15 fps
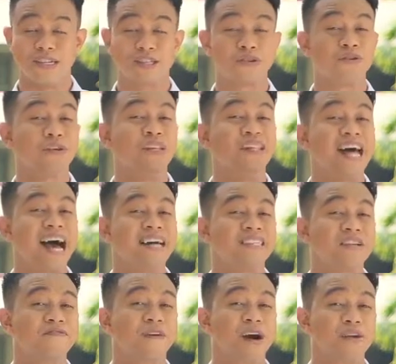to
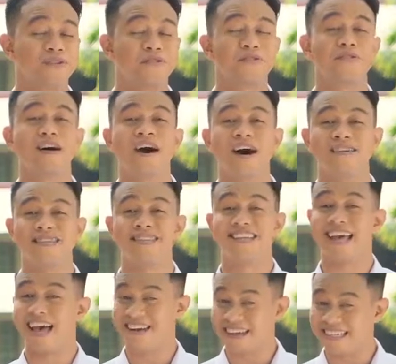classify your thoughts
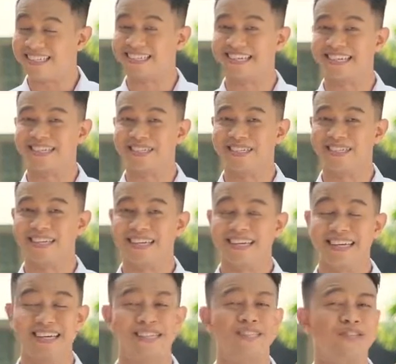and ideas
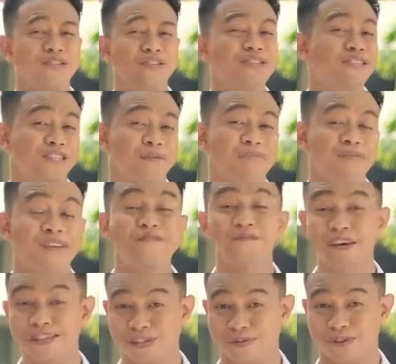into something
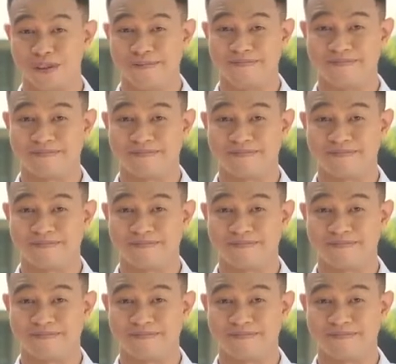visual.